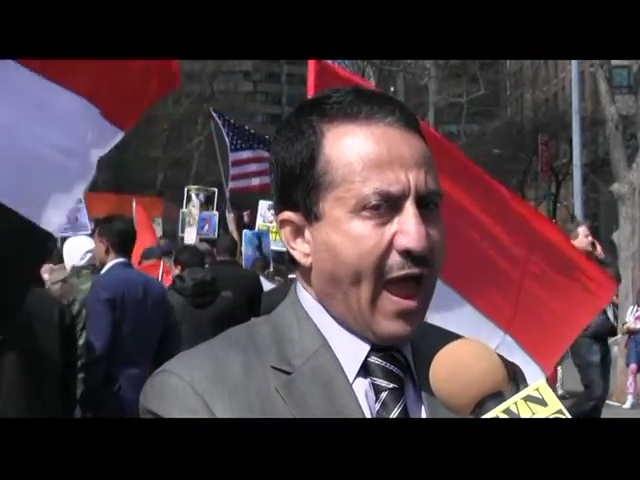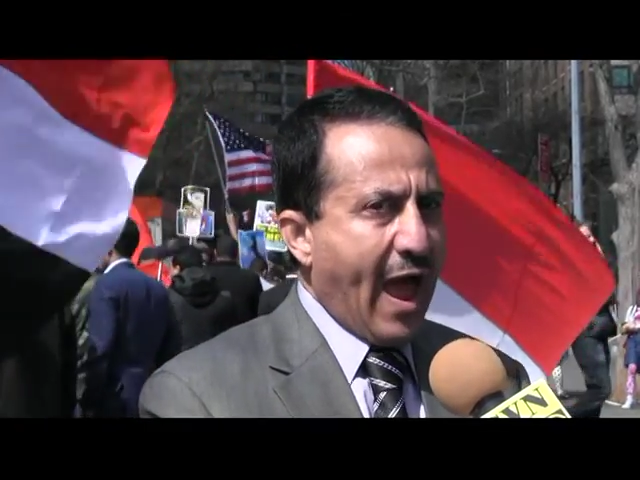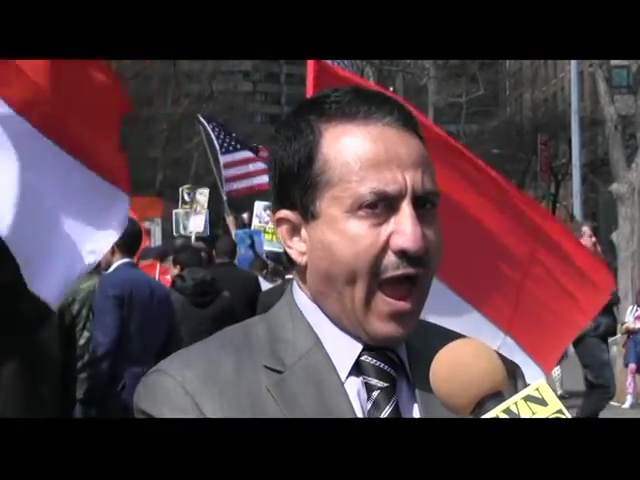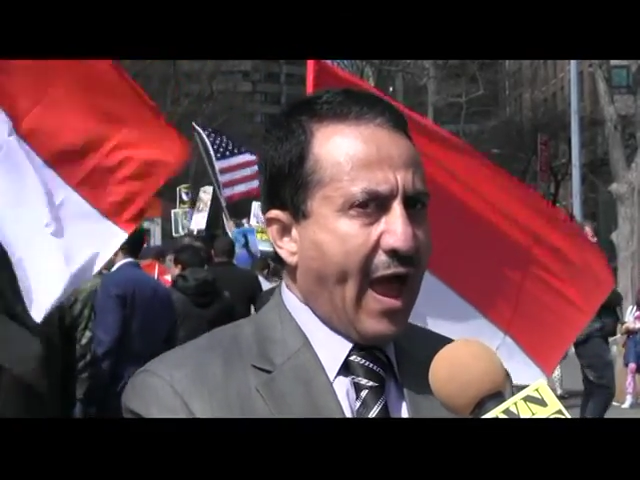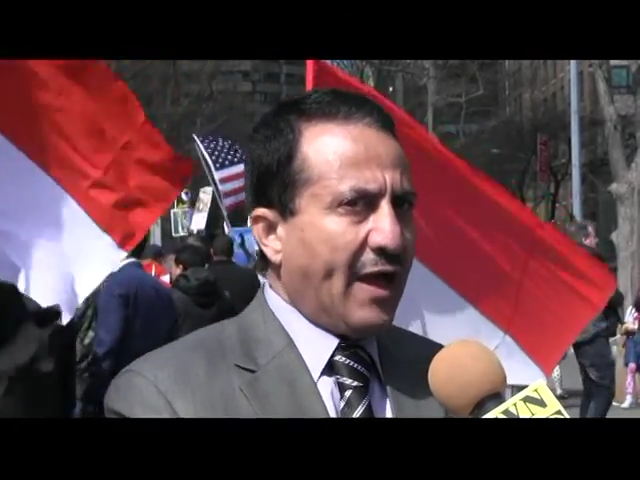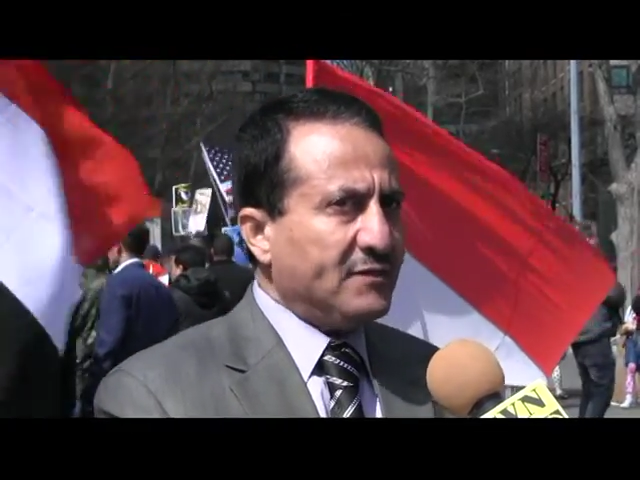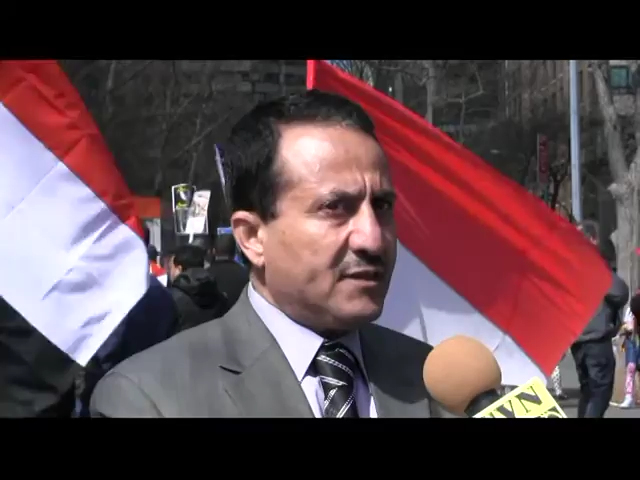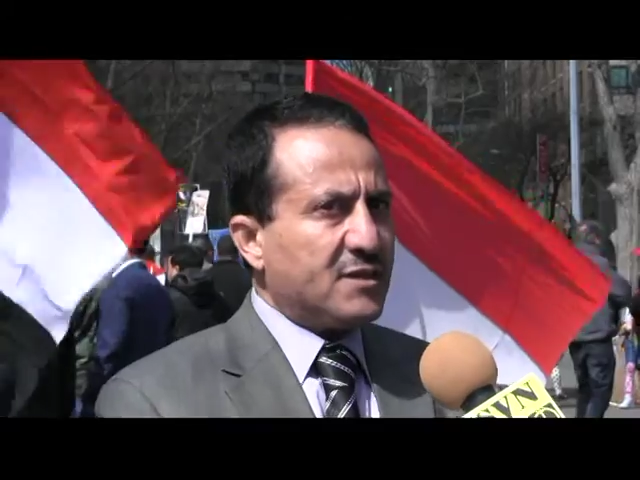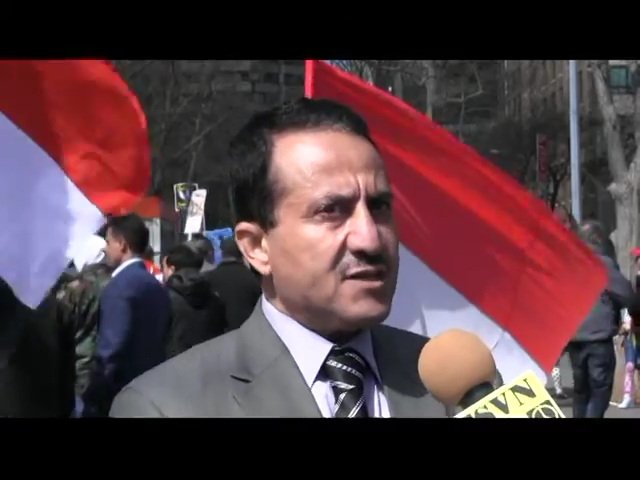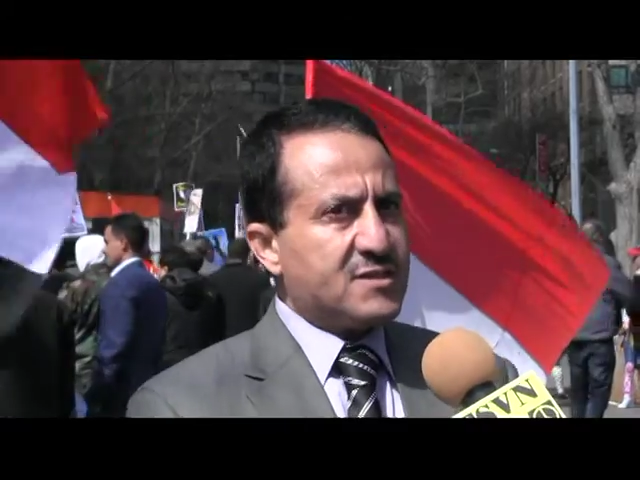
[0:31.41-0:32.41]
and
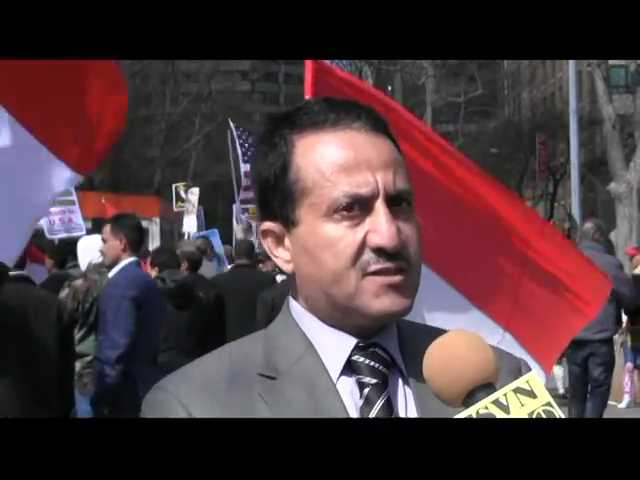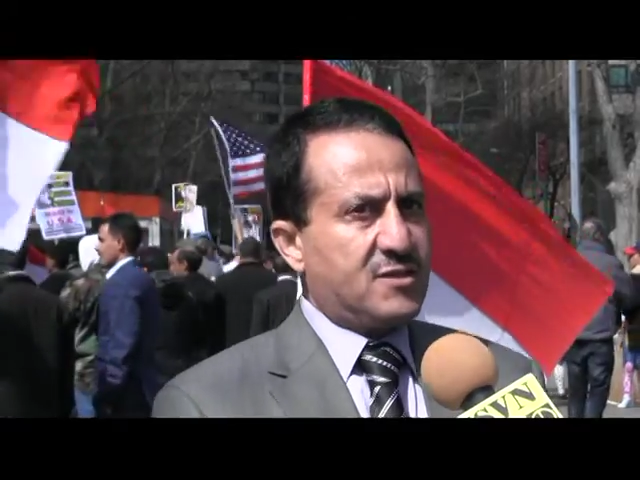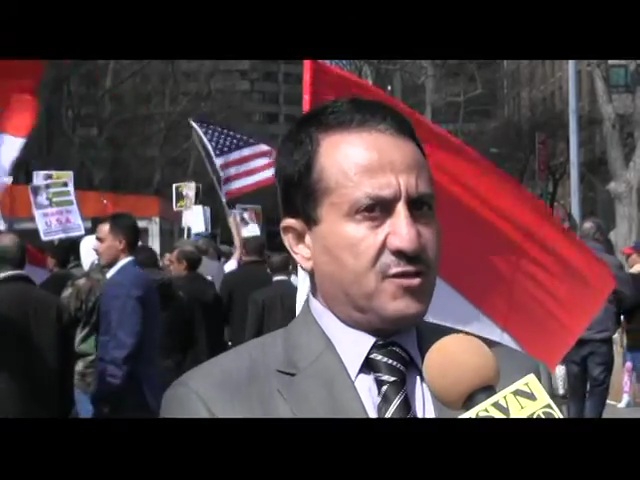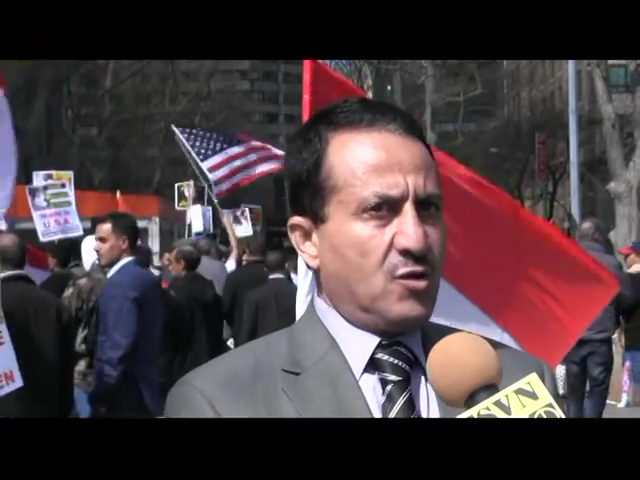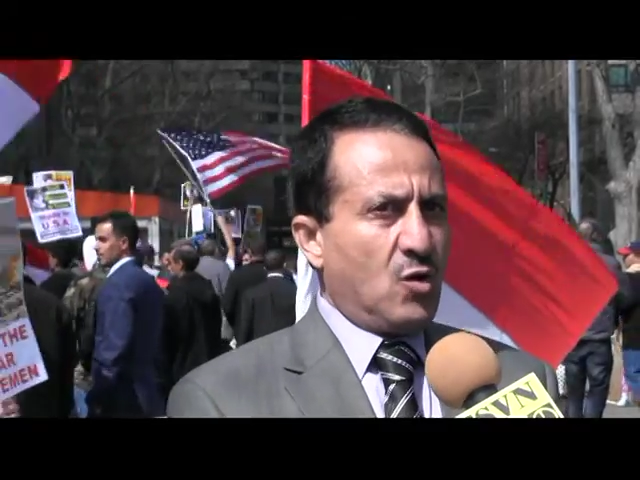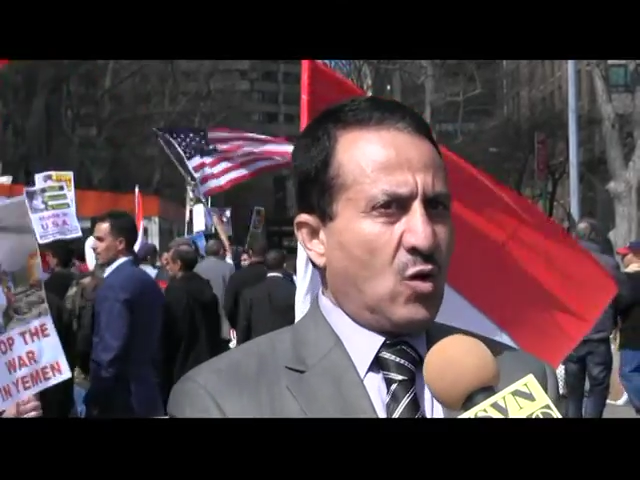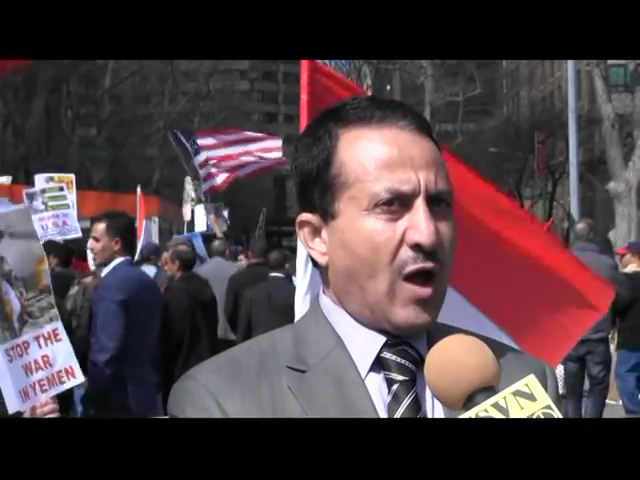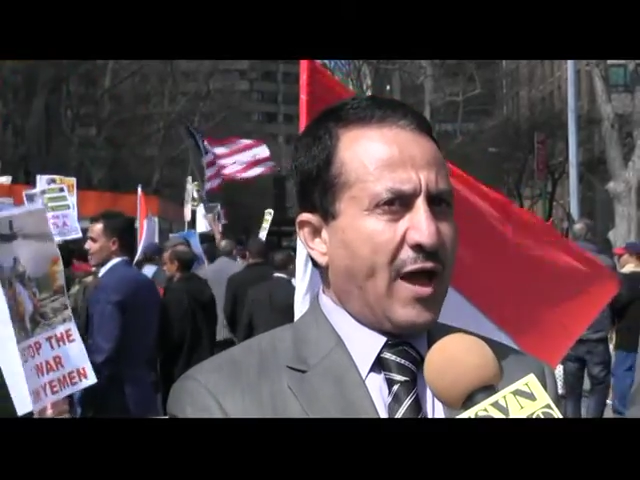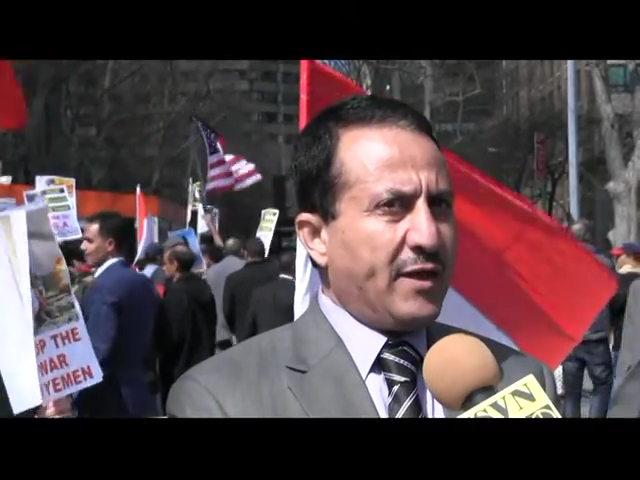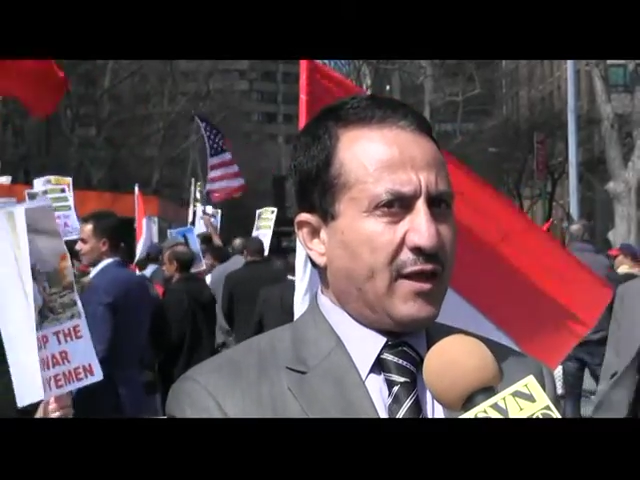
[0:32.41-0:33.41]
it is no
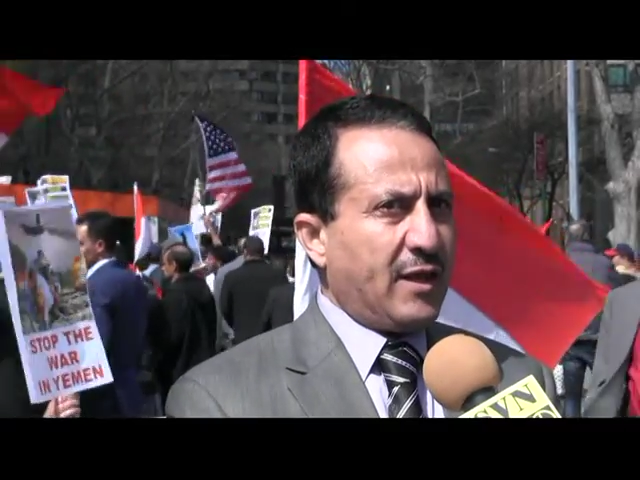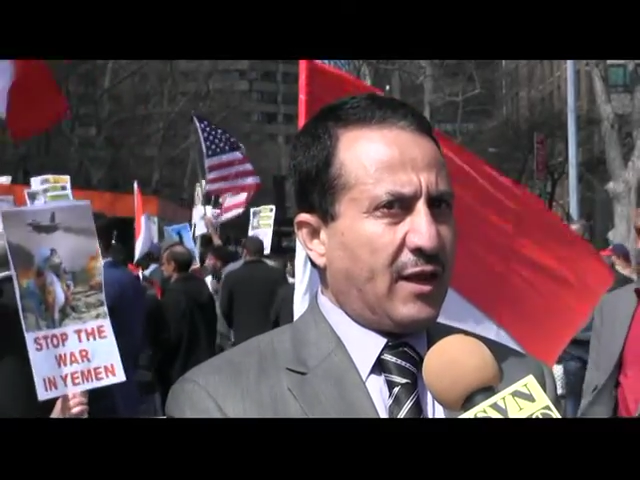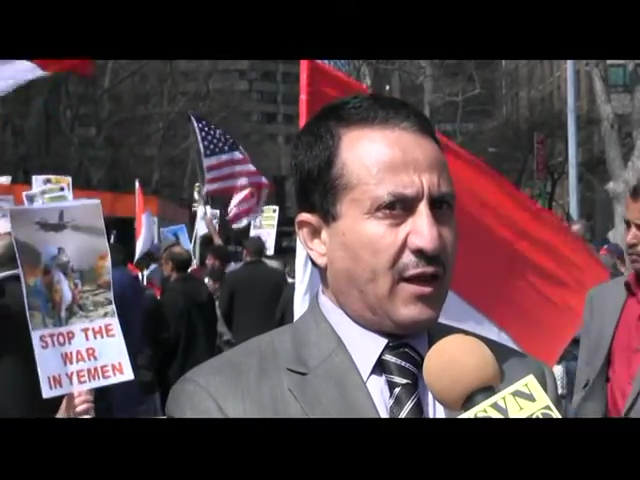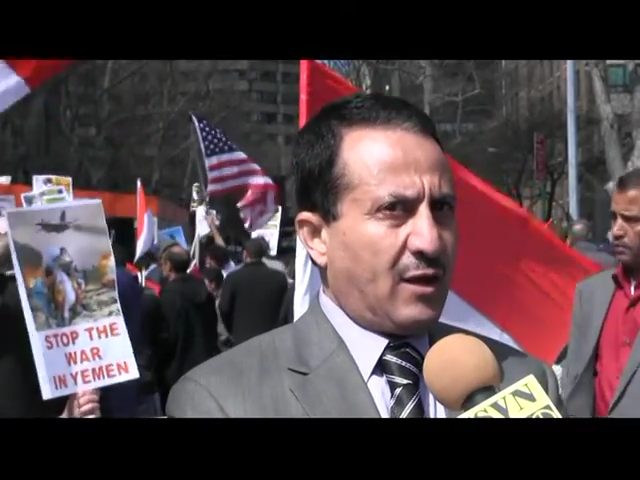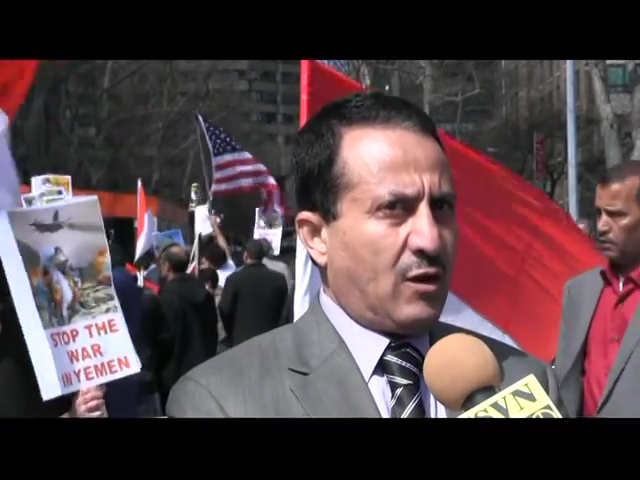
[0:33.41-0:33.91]
any